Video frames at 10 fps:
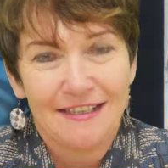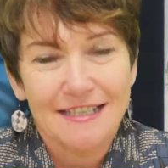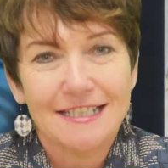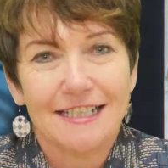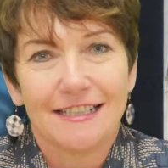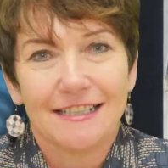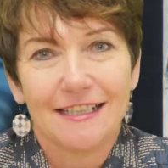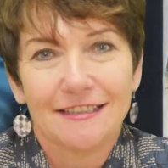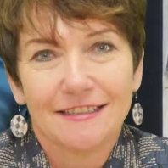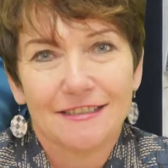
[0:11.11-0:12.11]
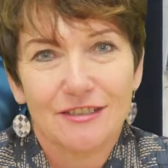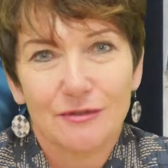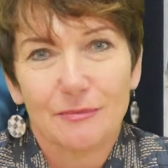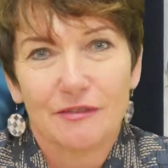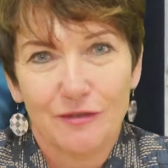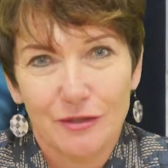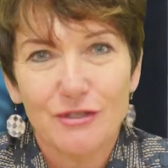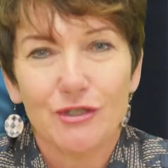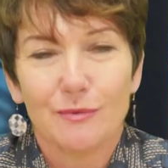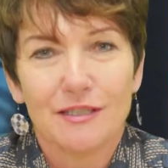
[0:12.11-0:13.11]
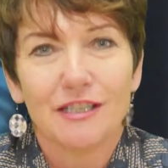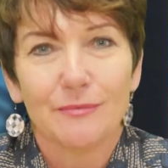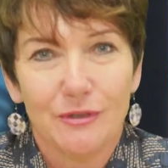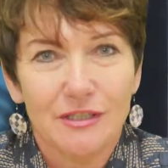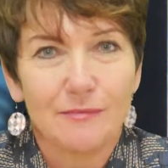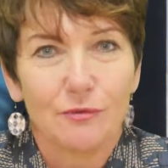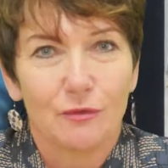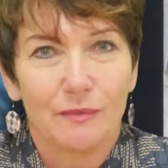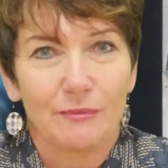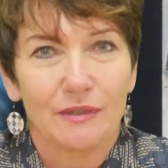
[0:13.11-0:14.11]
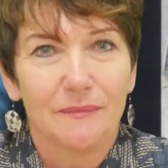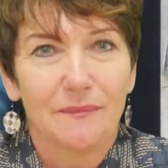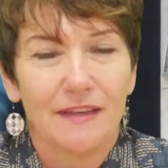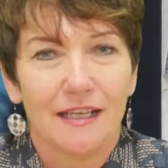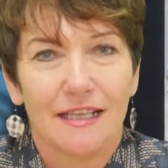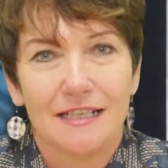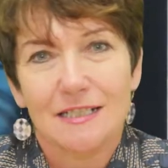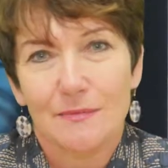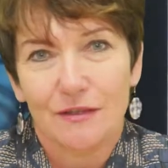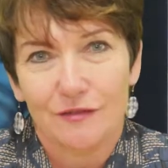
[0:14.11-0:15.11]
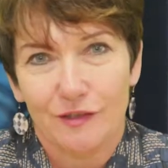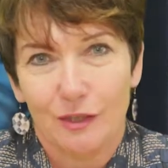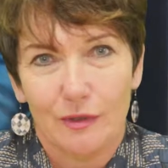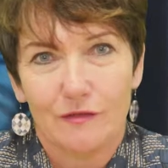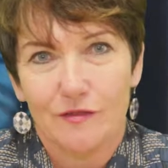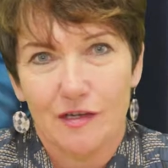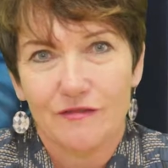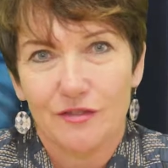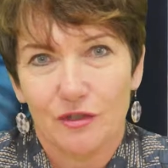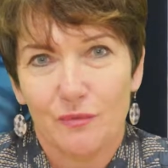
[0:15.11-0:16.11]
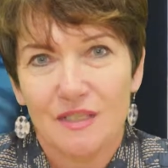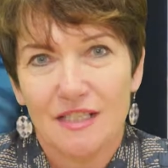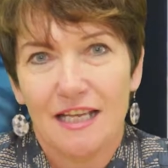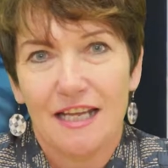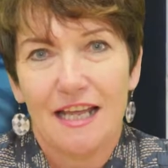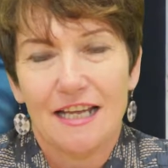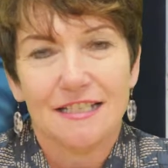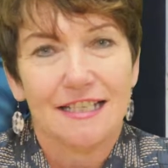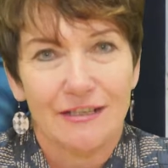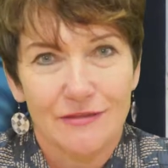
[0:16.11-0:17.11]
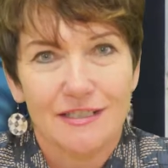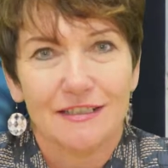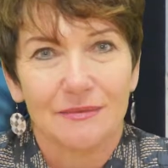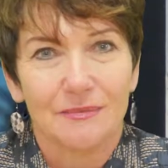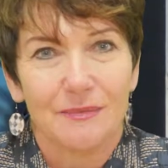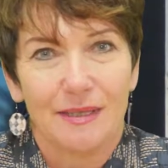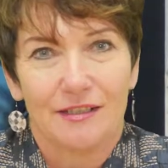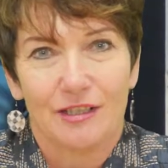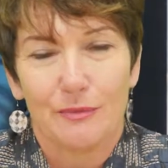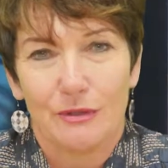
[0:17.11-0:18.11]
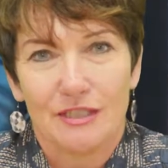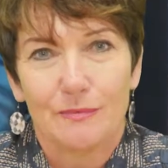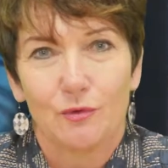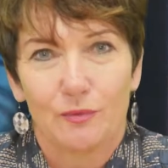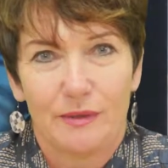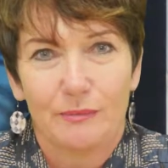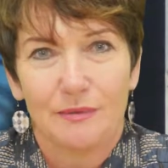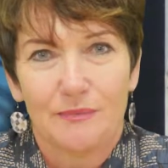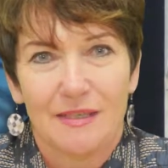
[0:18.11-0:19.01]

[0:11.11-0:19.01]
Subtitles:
I started out doing my first term as a community board member and then spent the following 5 terms as a councillor and community board member.